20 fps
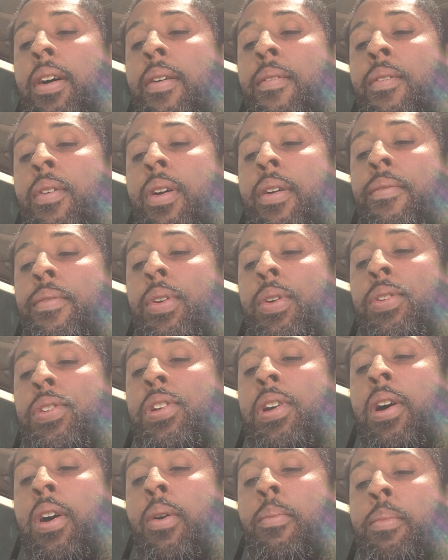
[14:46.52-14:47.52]
For if you
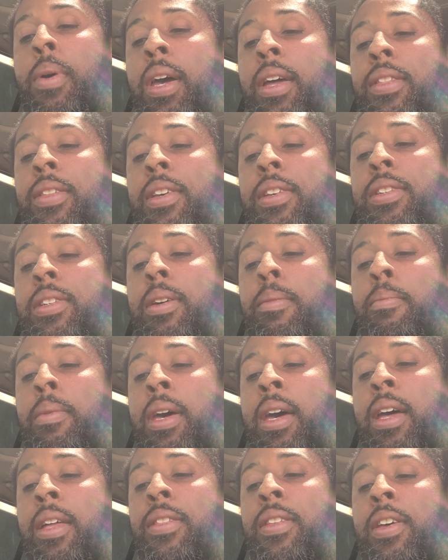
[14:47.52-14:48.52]
shall obey this
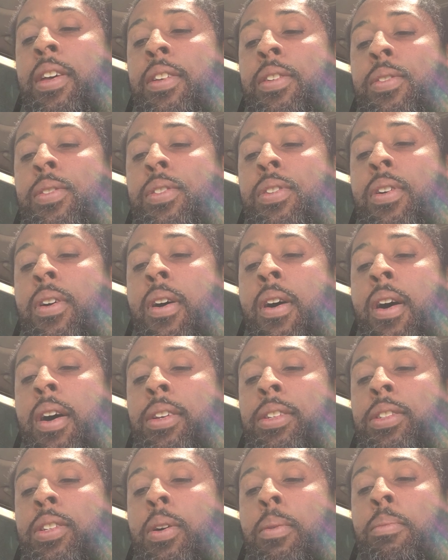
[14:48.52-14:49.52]
command, then you shall
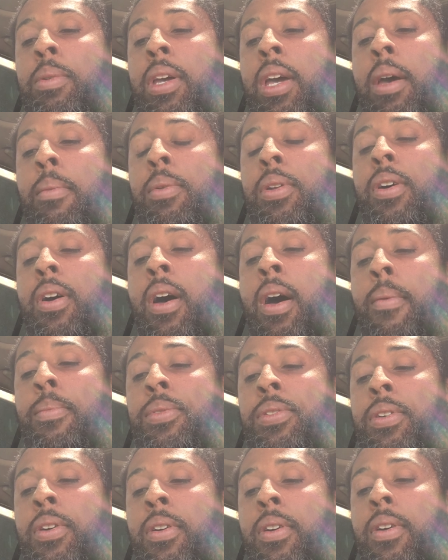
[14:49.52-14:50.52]
also be able to
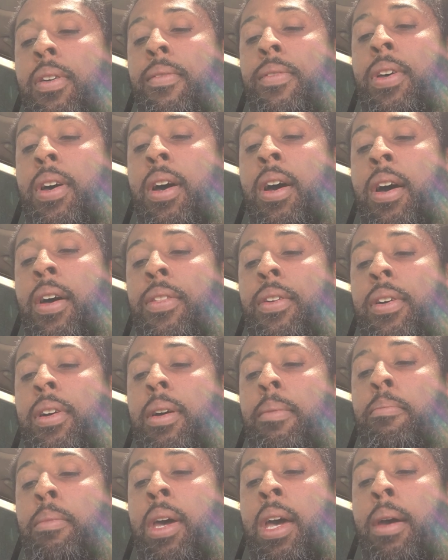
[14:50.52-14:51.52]
observe the other
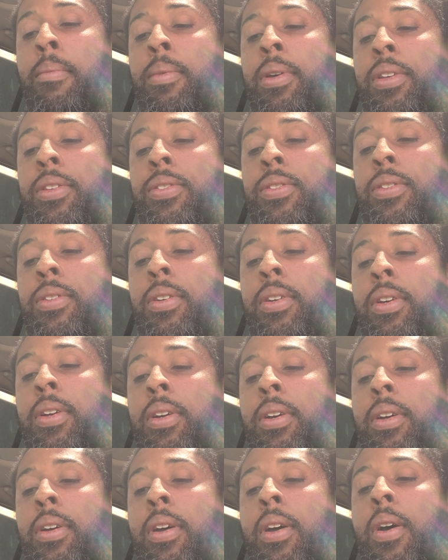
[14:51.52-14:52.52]
commandments
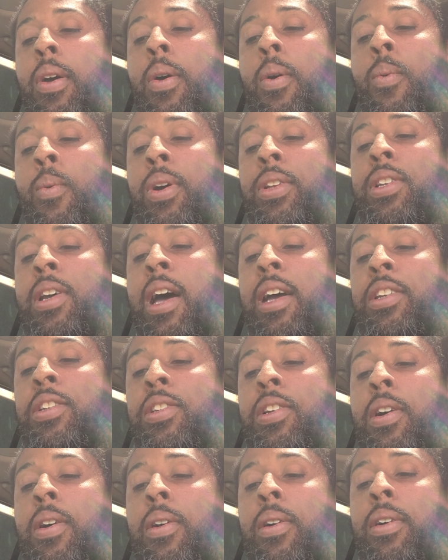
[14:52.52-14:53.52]
which I
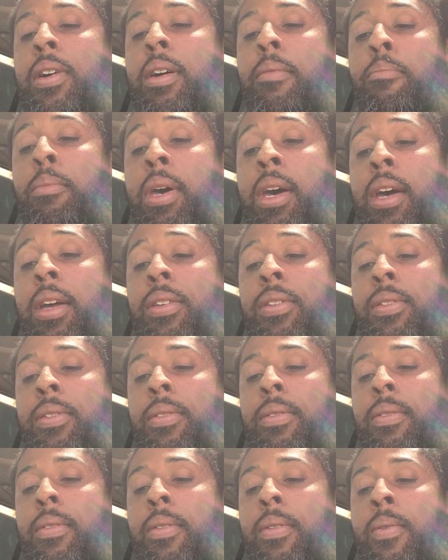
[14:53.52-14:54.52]
shall command you.
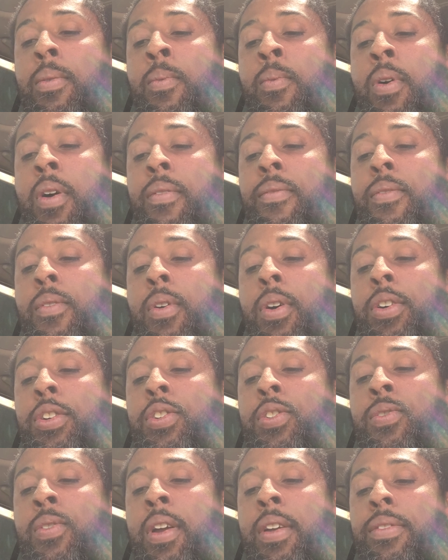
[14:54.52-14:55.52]
Wherefore,
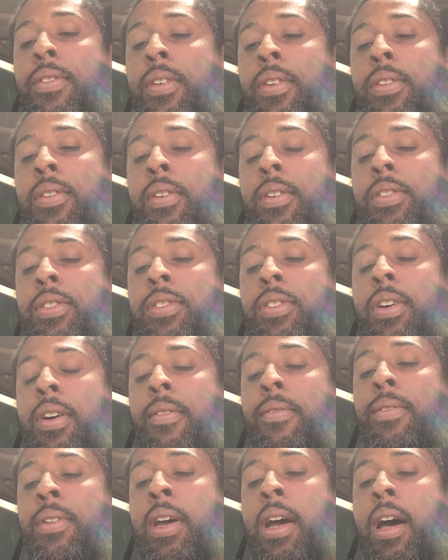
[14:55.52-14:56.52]
strengthen
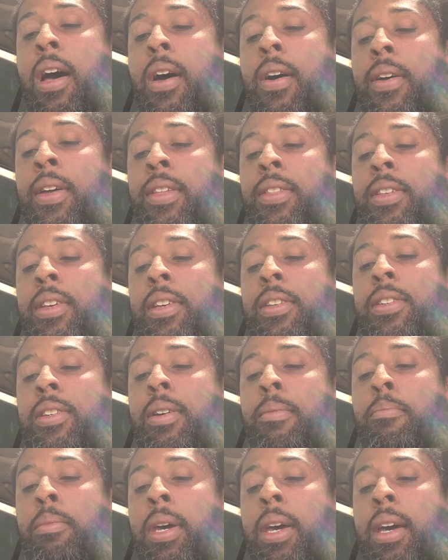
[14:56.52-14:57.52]
yourself now in these
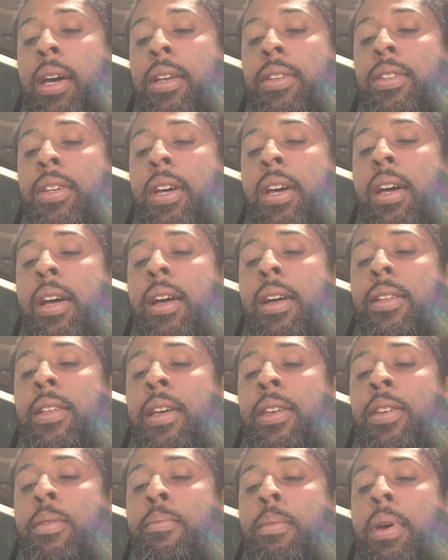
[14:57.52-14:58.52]
commands,
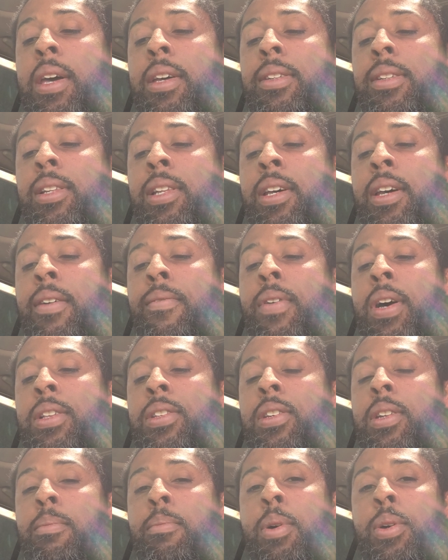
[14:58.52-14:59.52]
that you mayest live
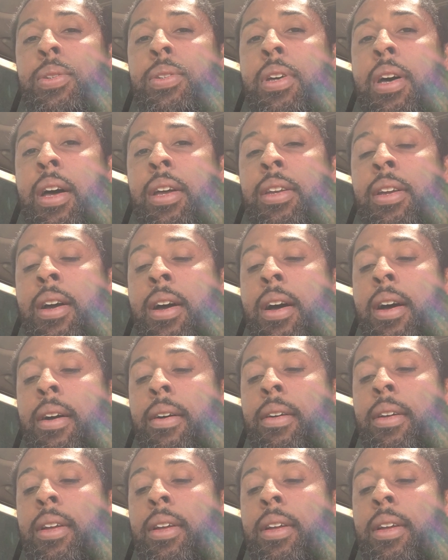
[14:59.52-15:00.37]
unto the Most High Yah,